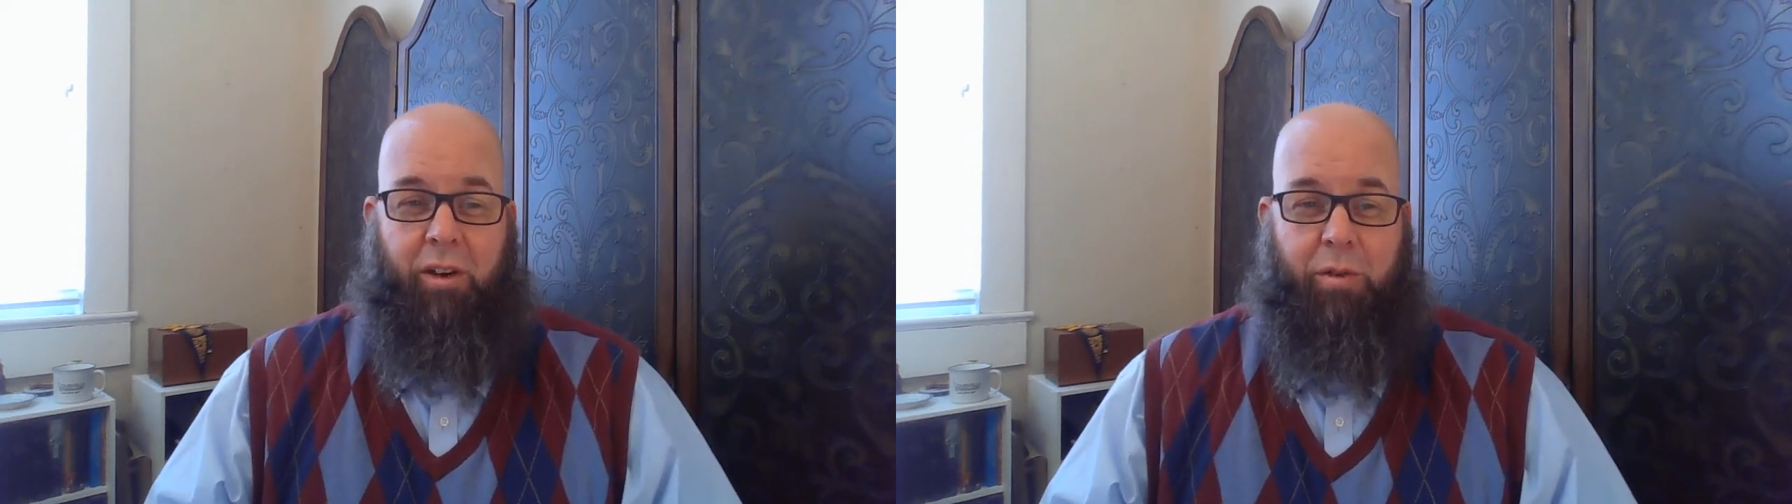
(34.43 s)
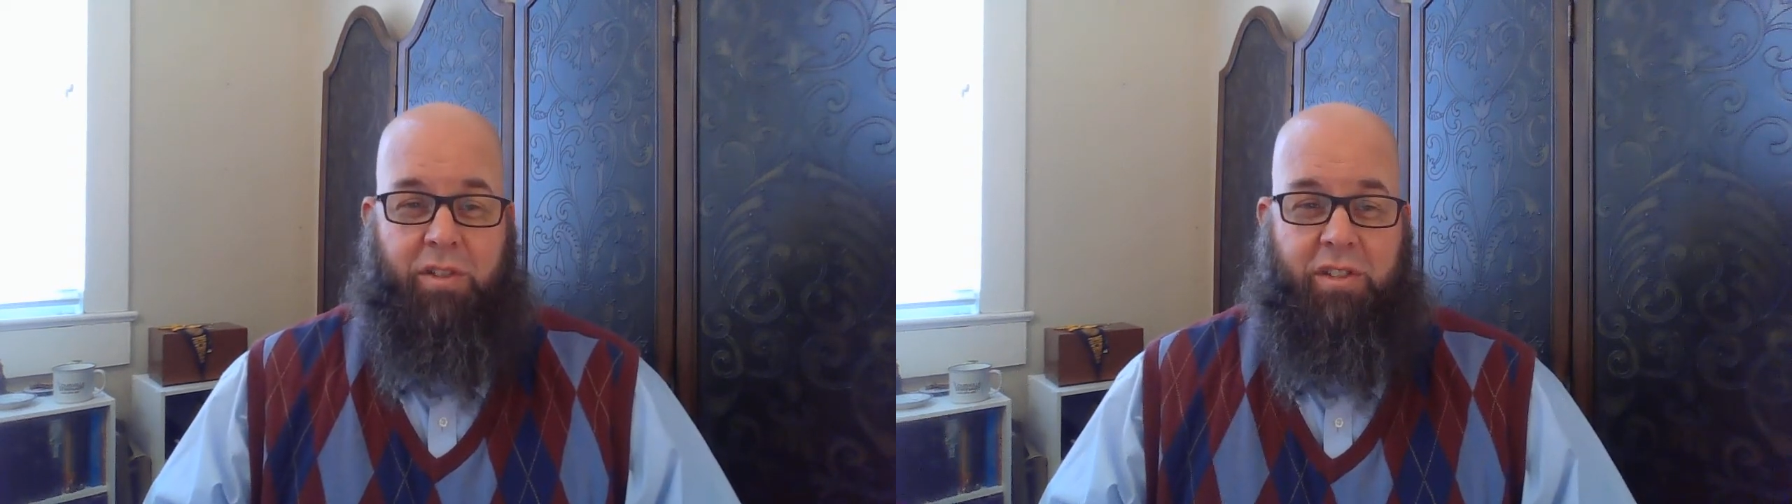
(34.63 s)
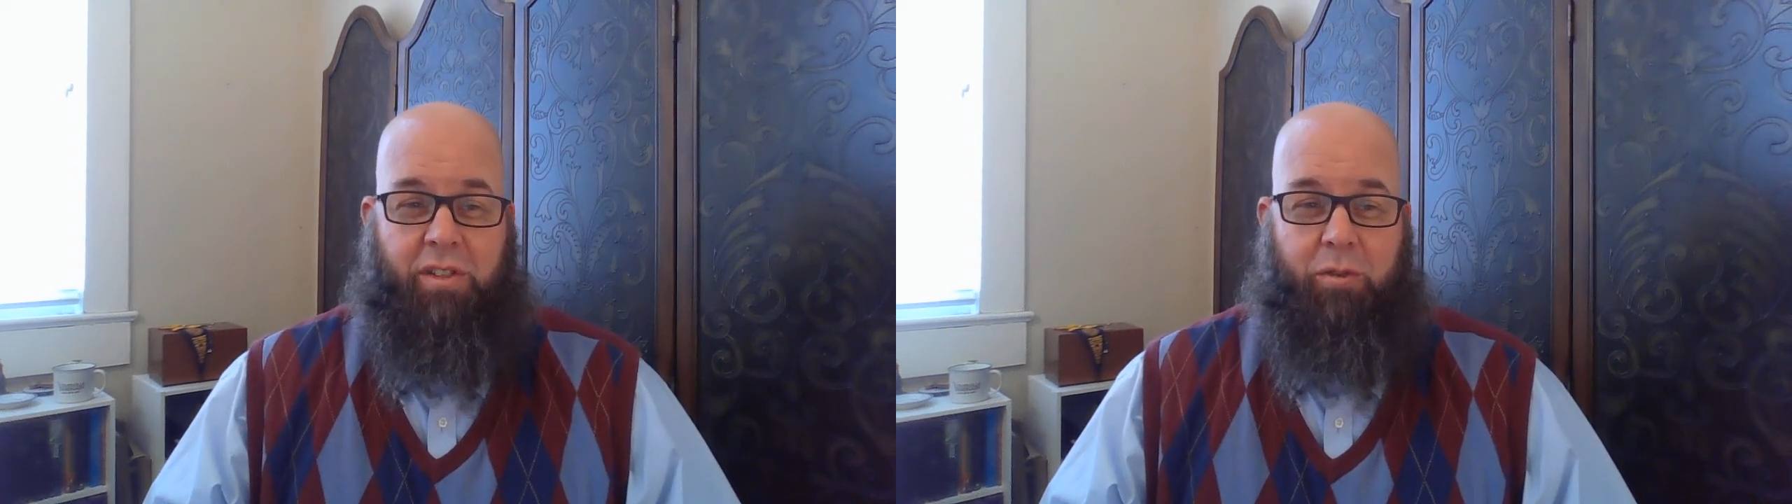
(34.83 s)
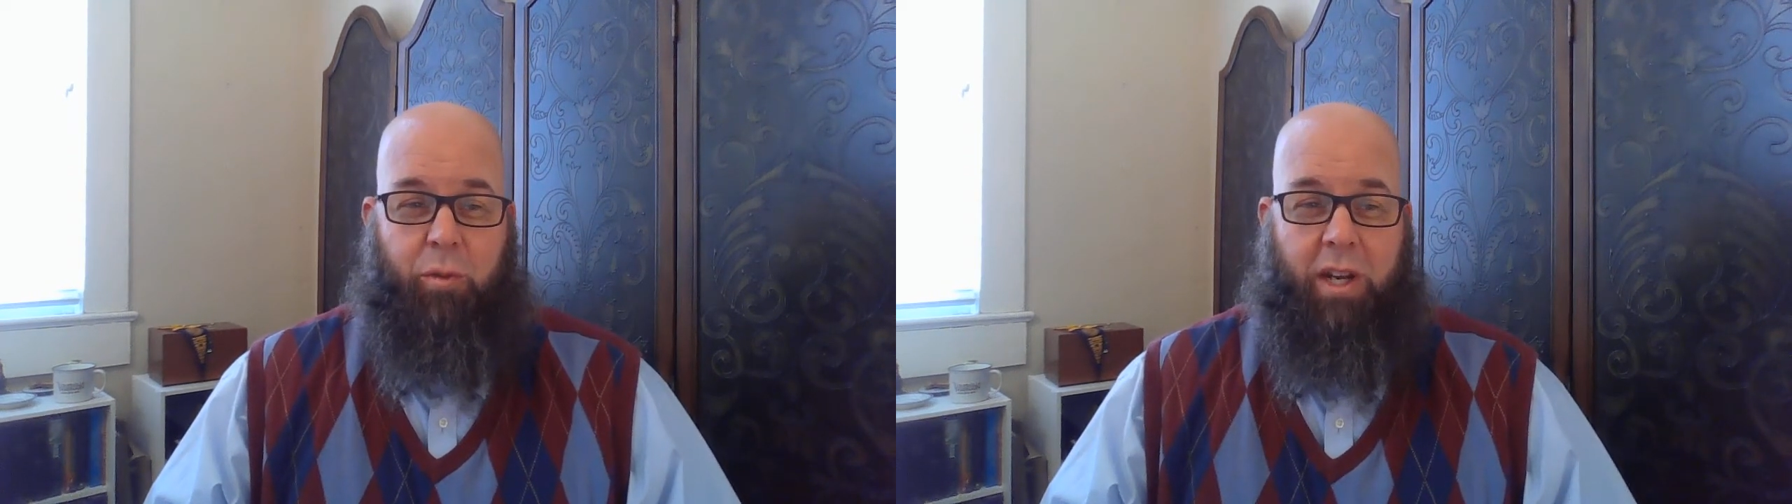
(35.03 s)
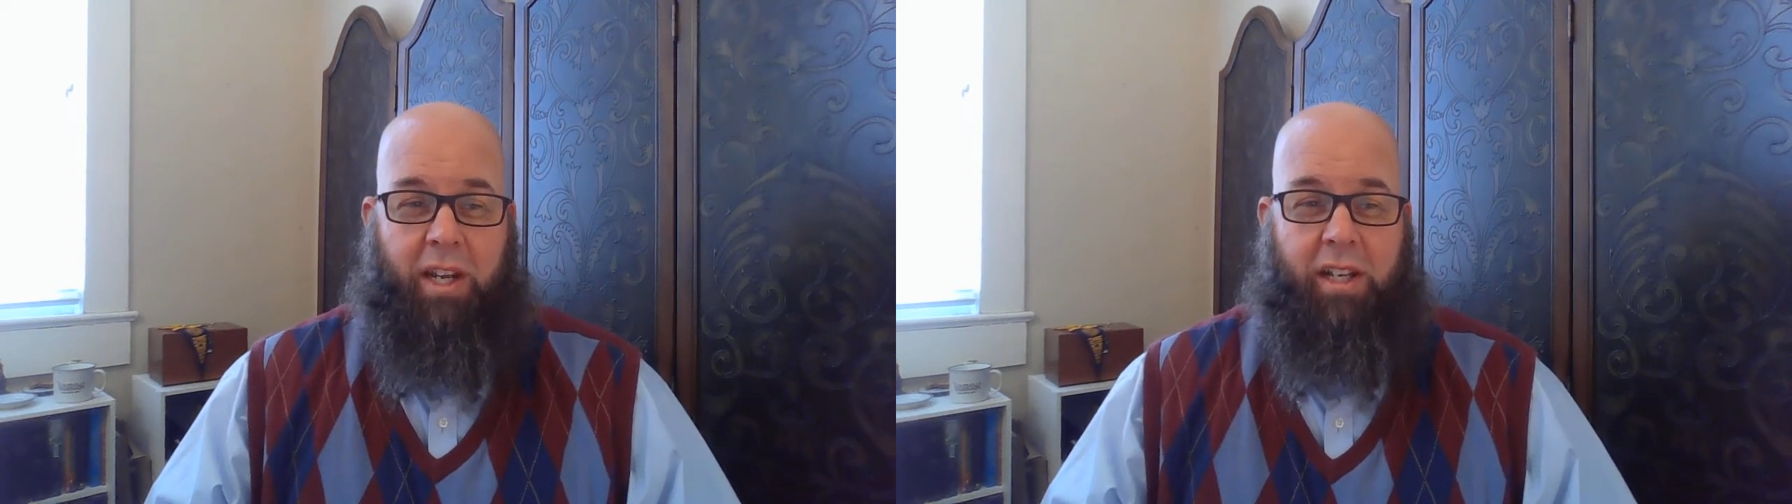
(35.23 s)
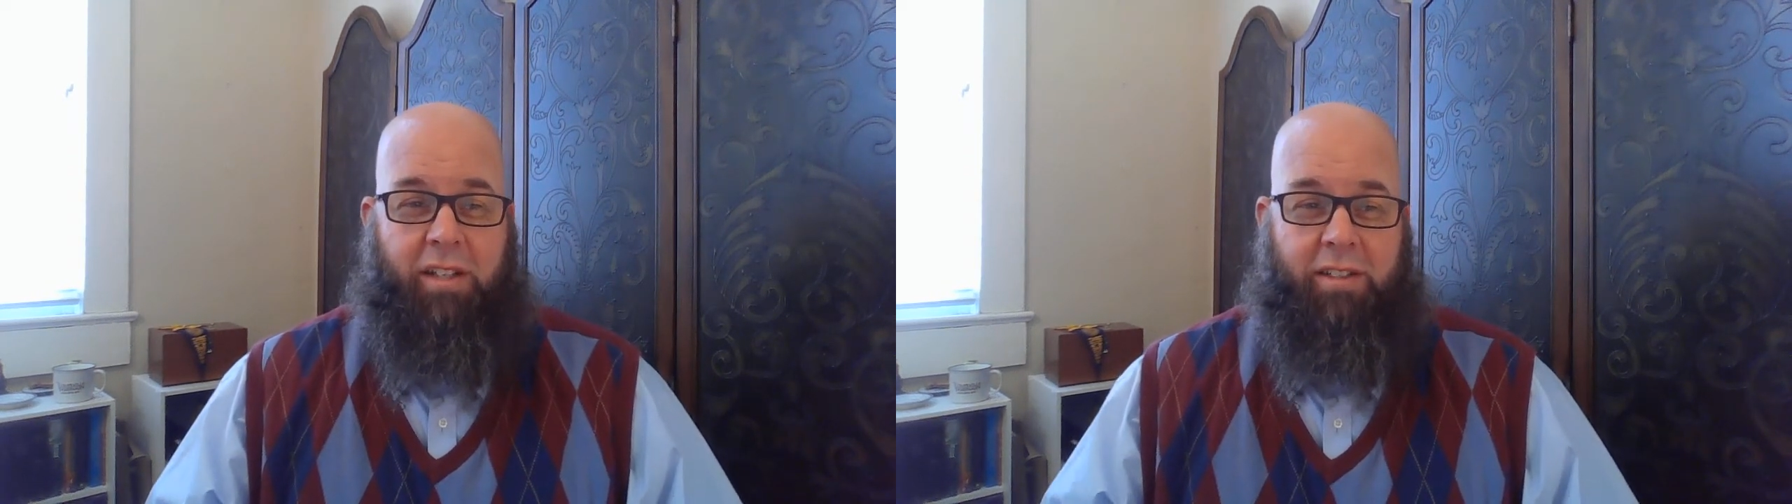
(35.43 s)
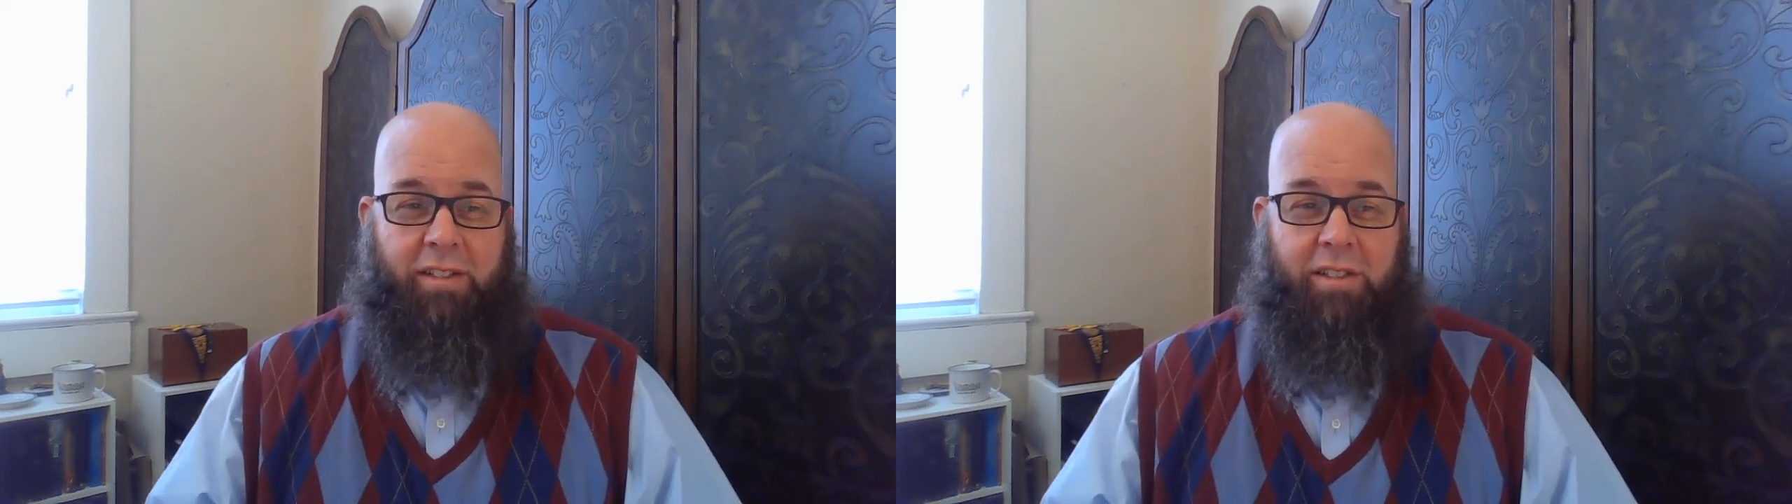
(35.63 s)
I was reading